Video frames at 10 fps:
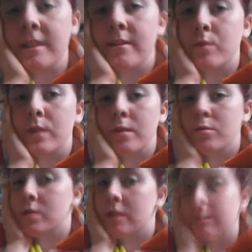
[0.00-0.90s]
of what
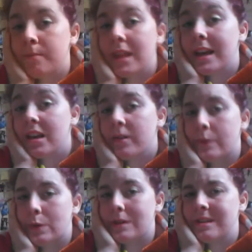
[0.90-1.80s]
I'm thinking of
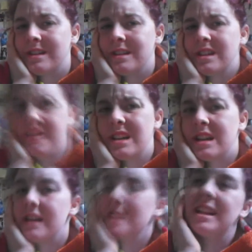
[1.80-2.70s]
doing.
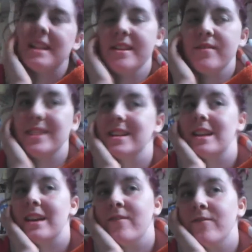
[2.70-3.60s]
I'm going to leave till
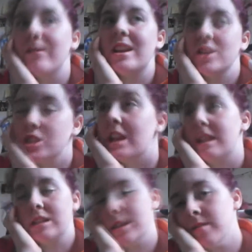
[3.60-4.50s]
I've finished it.